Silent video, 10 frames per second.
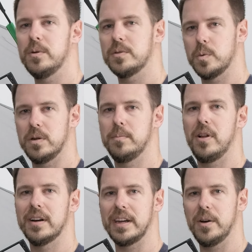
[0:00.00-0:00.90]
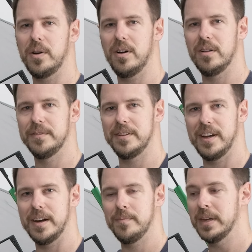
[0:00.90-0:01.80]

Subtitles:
which will block out all of the light.